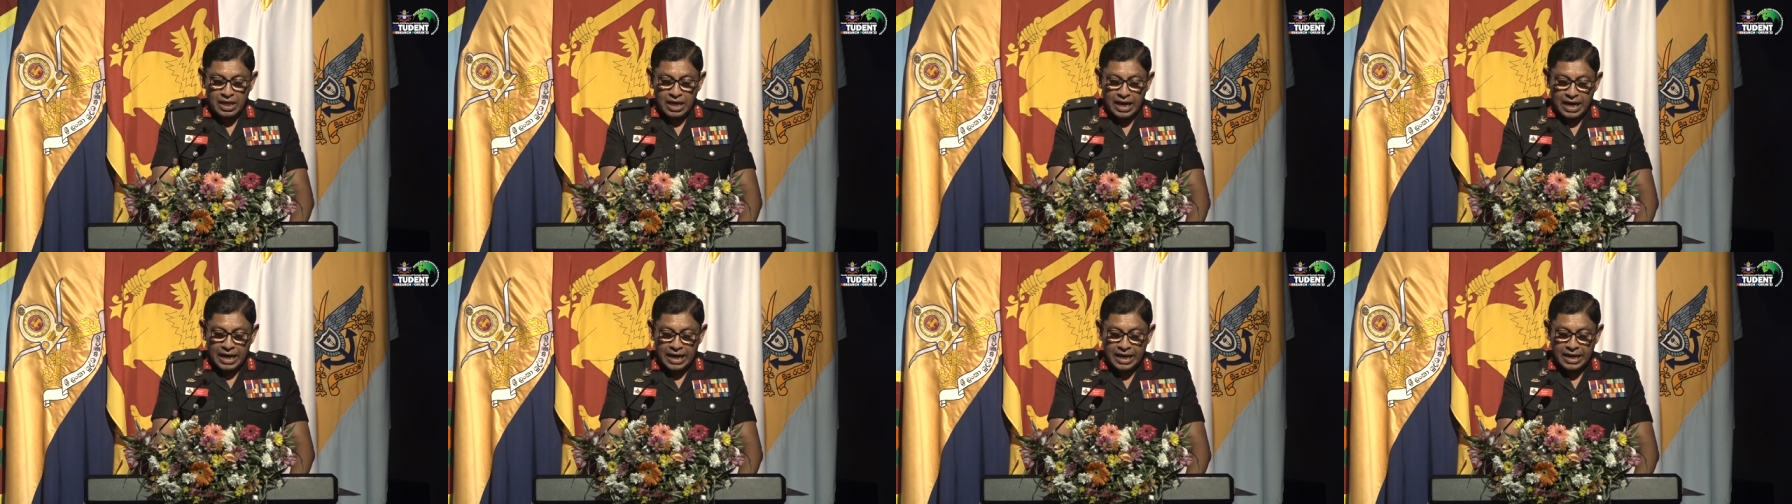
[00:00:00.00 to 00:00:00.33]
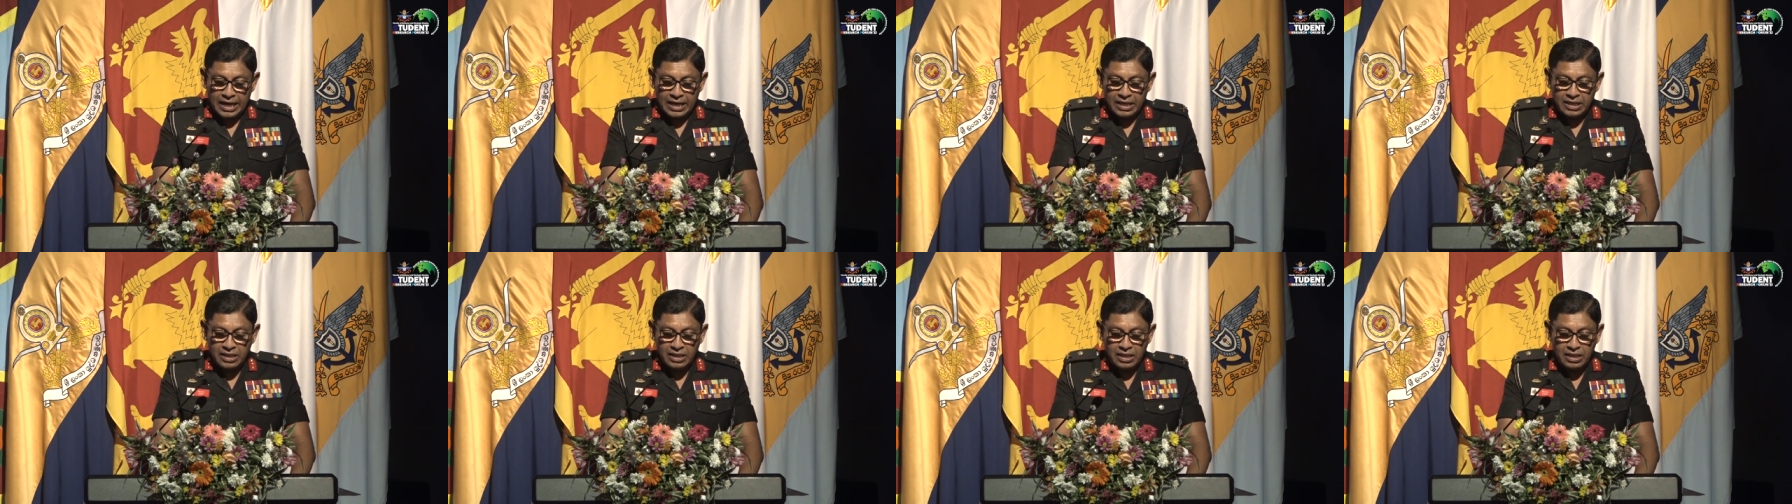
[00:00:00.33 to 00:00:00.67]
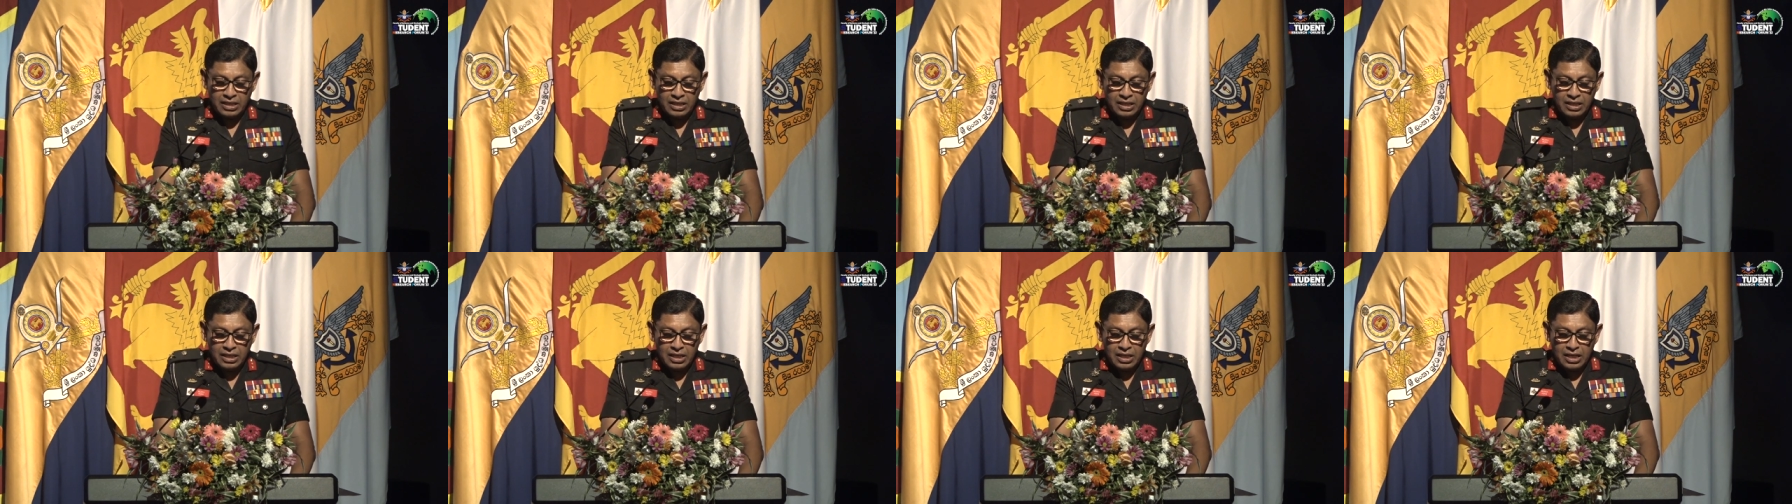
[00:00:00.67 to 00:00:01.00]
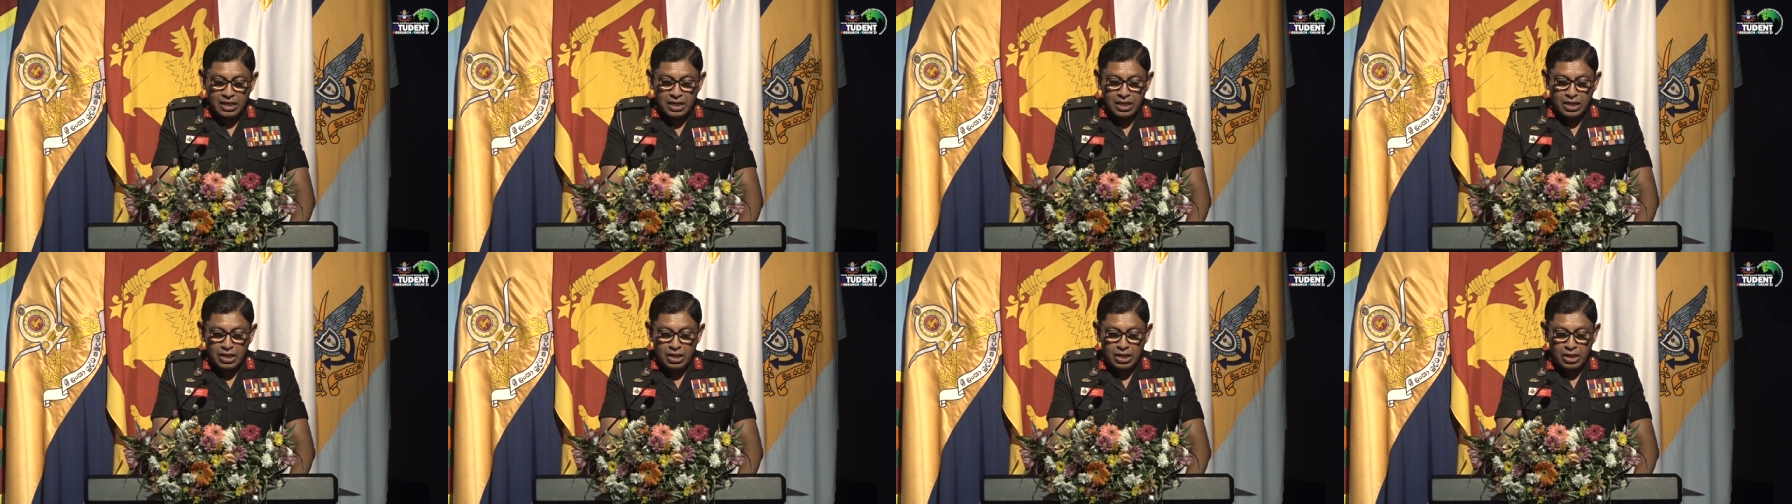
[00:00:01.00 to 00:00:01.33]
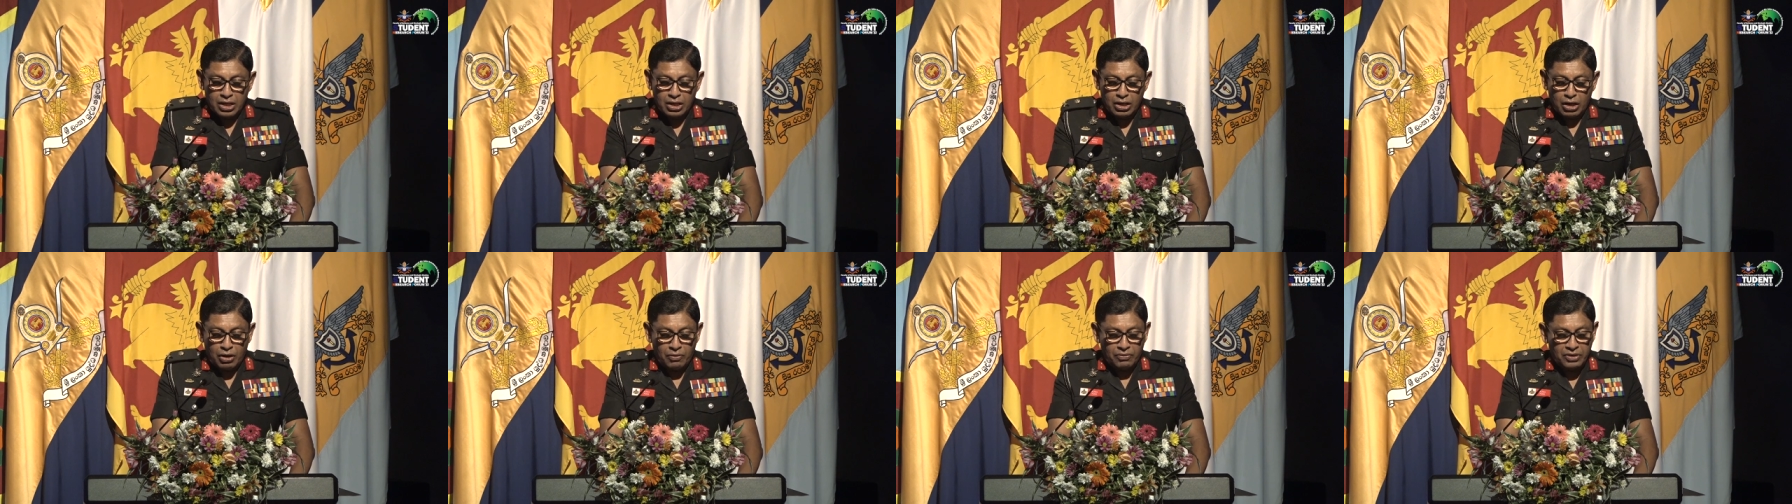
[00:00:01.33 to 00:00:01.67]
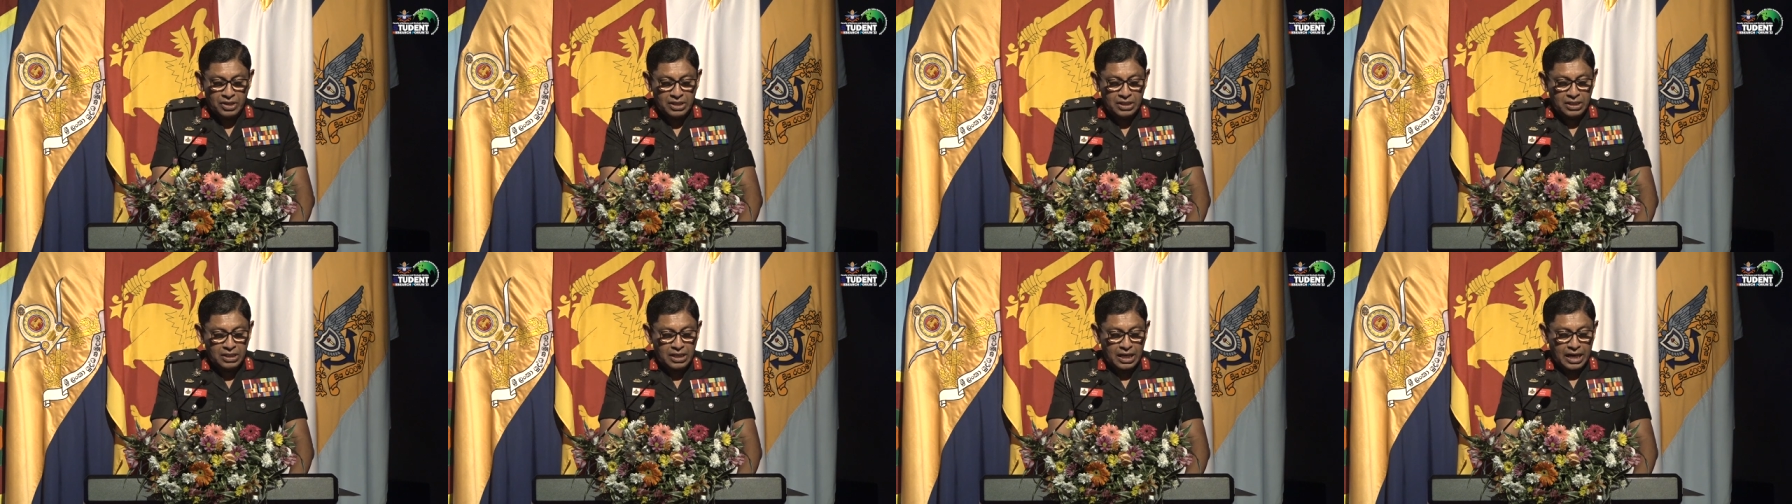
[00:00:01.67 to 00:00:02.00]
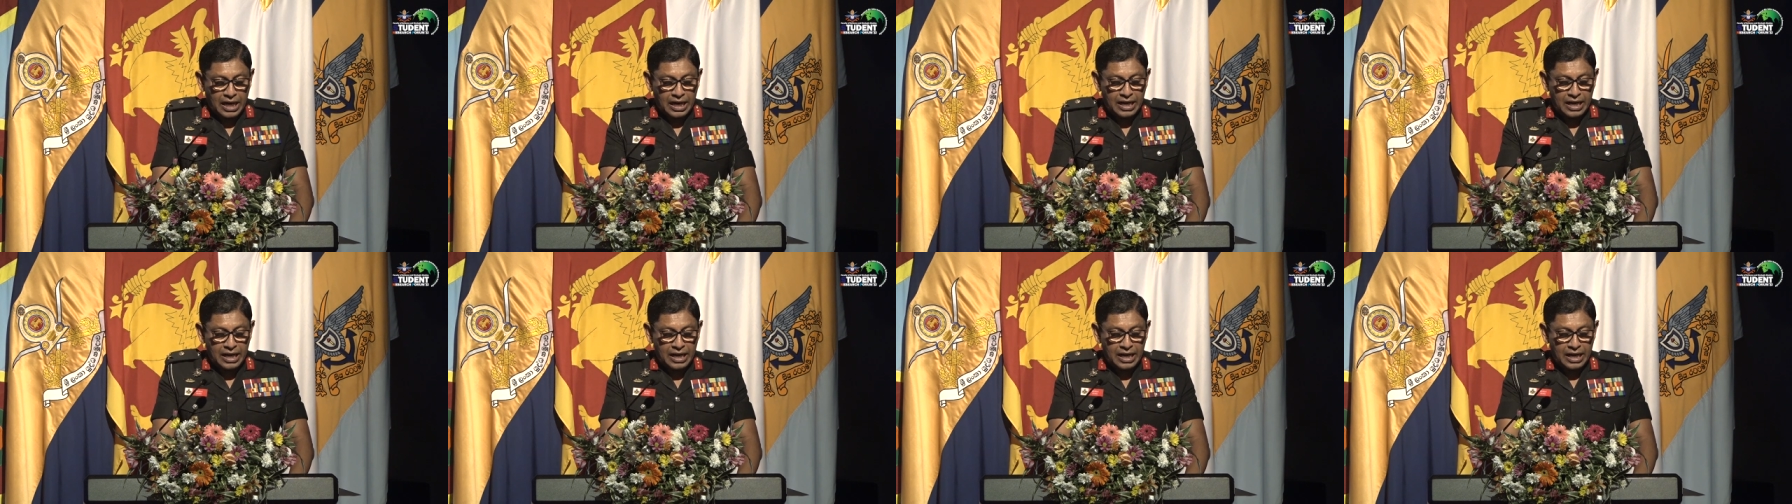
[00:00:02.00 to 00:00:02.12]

and novel